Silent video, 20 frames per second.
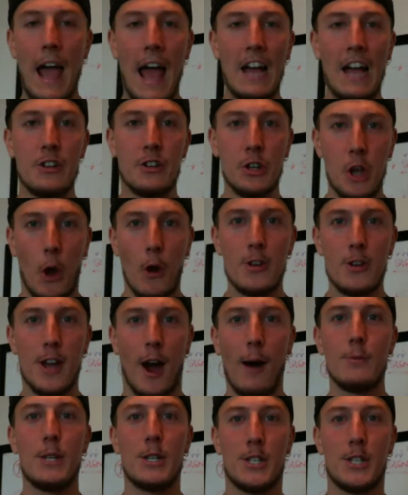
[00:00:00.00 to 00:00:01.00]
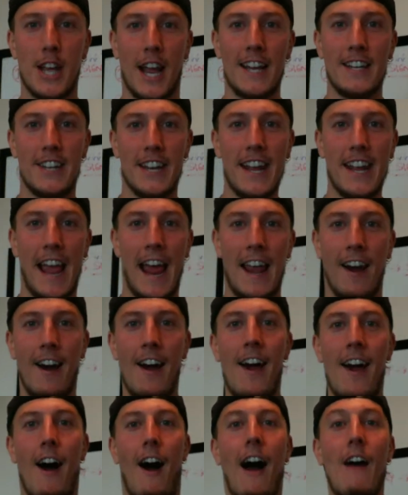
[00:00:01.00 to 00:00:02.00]
as you know, times are changing, and
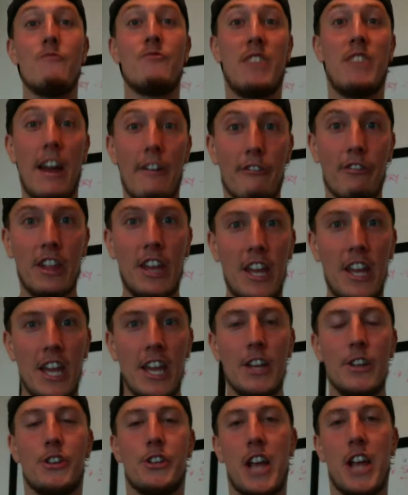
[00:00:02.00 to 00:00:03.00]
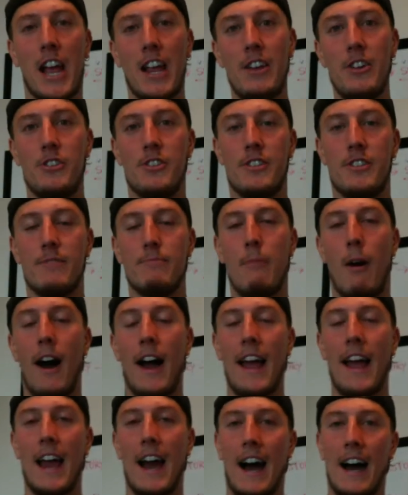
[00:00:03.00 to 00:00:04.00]
I've definitely changed
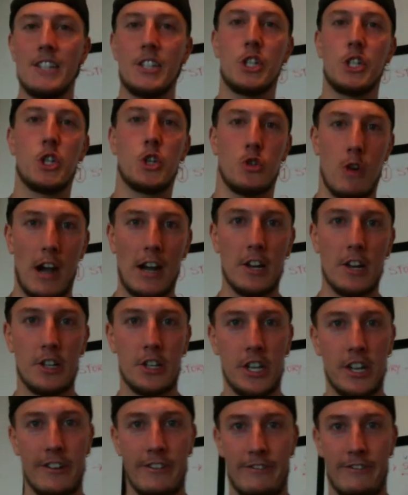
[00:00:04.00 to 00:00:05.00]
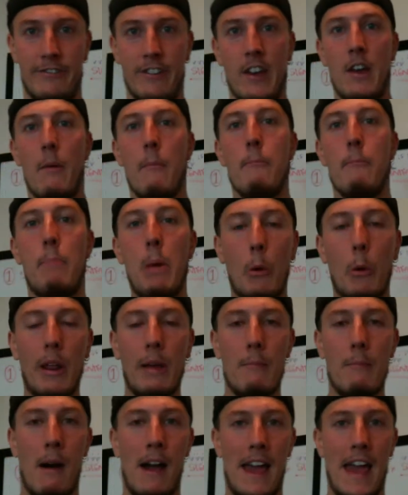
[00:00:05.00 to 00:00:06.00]
my strategy of
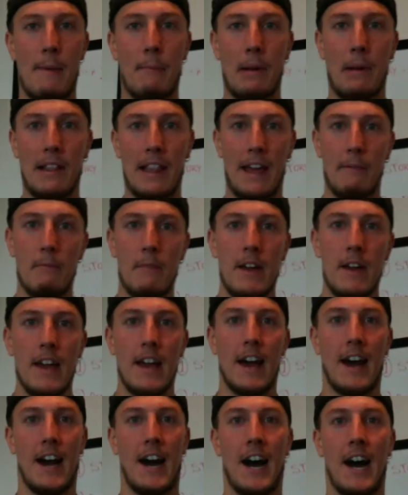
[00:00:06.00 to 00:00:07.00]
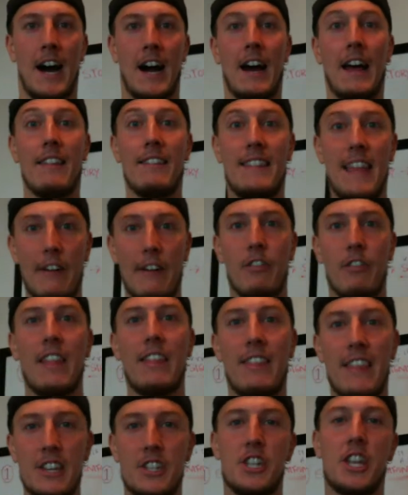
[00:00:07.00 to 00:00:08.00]
building my MLM.
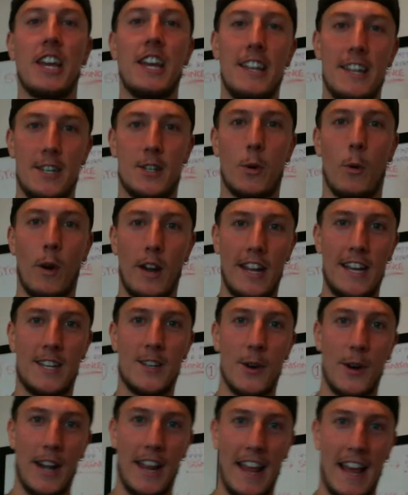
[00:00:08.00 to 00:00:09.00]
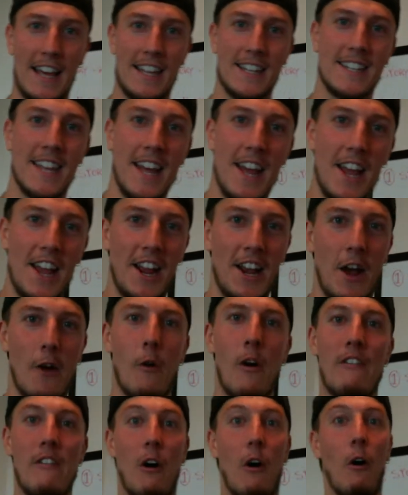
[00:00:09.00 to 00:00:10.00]
Definitely this year, 2020, as you know,
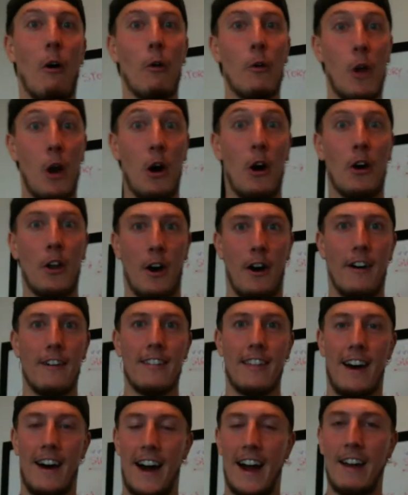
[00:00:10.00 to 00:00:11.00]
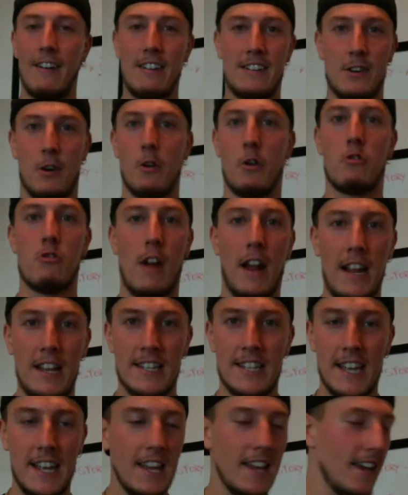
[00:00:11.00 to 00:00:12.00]
we've all gone online. It's all
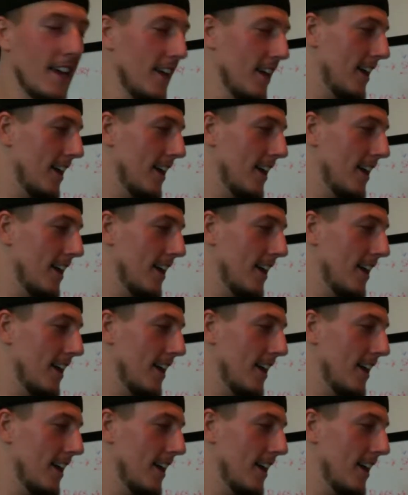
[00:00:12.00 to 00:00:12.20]
crazy.